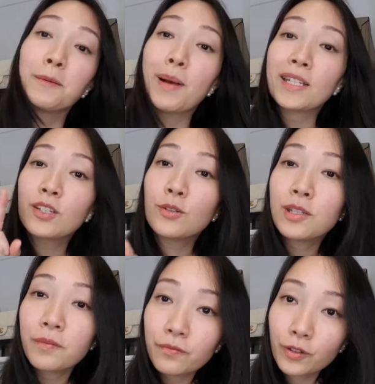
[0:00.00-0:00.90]
My
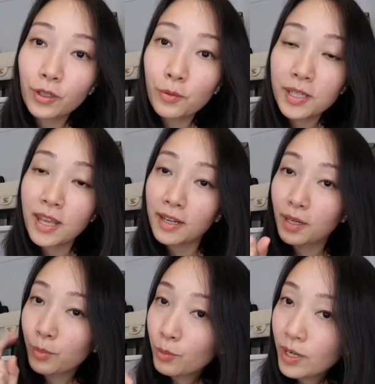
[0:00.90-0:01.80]
two tips for you is,
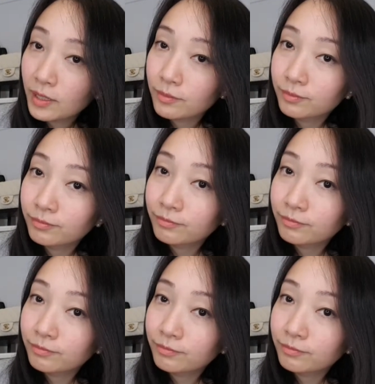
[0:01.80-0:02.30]
number one,